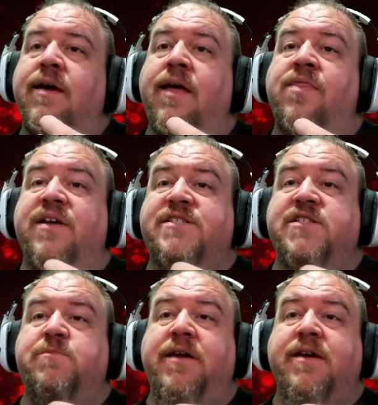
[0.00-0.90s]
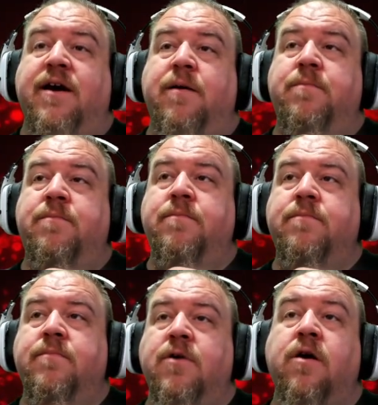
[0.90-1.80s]
and this has become,
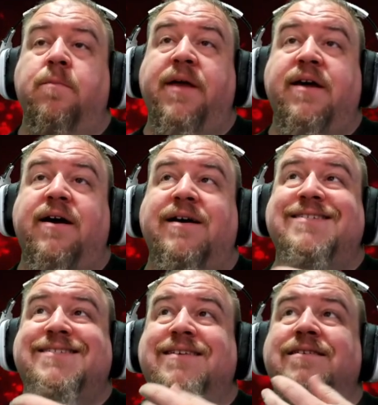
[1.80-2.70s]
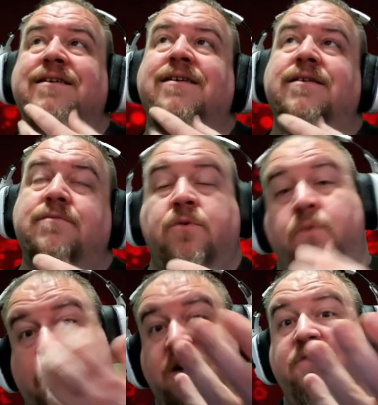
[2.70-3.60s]
or because
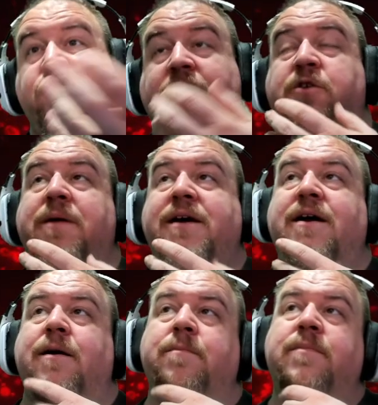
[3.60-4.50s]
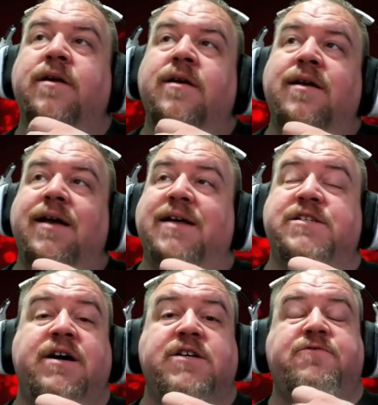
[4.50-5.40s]
of what you become.
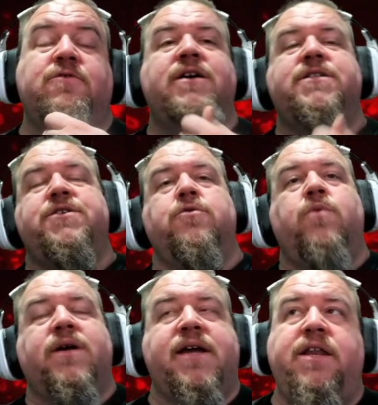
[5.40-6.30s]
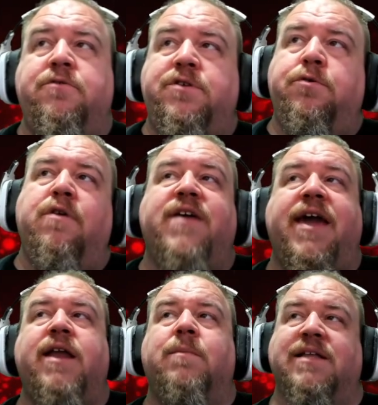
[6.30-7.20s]
As an Nosferatu, what can you do? You
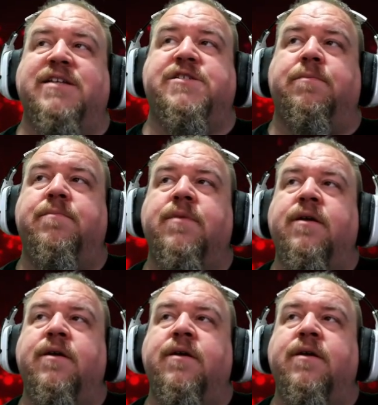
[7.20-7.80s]
have animalism.